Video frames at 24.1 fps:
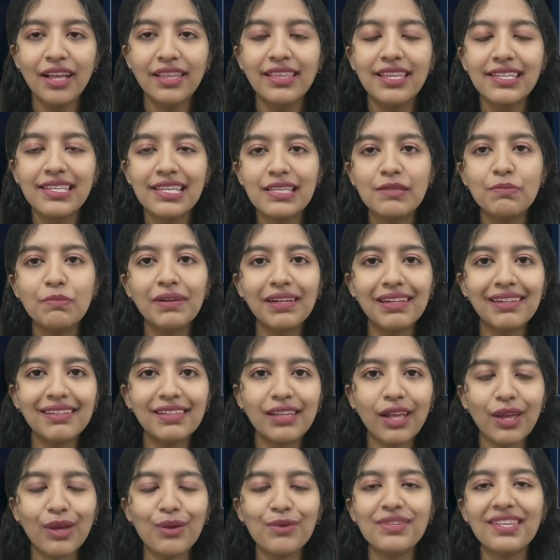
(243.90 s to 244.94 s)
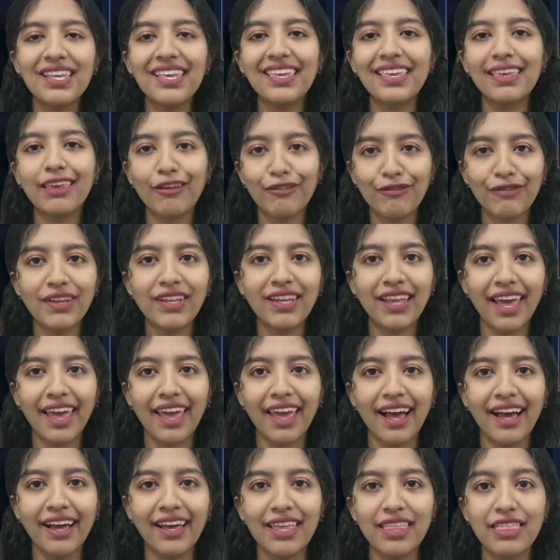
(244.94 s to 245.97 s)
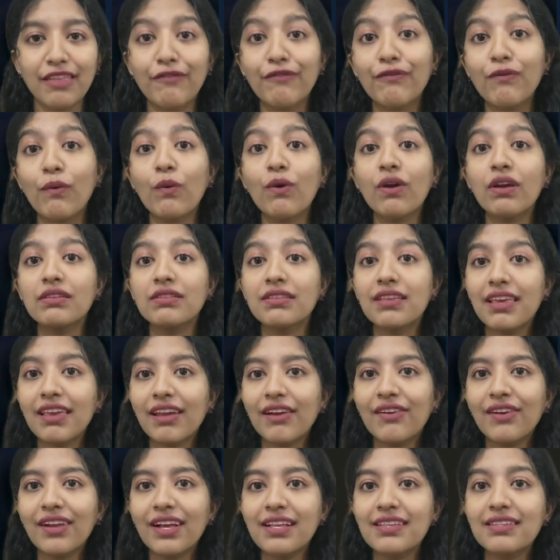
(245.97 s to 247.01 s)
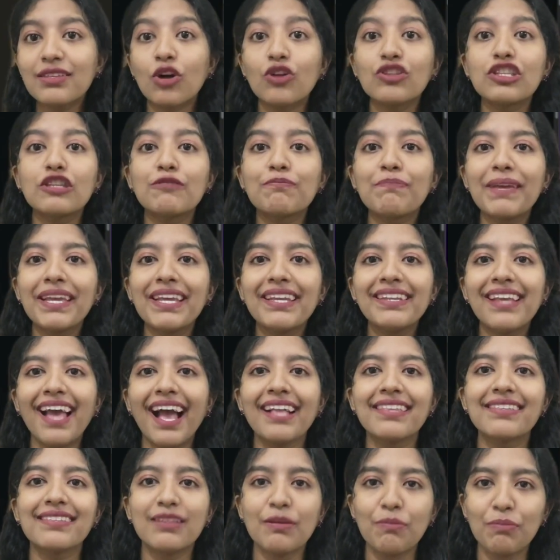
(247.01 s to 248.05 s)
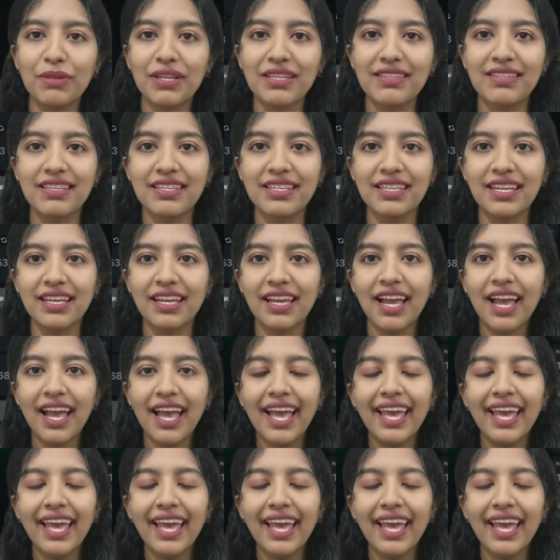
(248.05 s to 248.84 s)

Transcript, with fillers: This is built using Caffeine AI. The focus here is on speed and simplicity.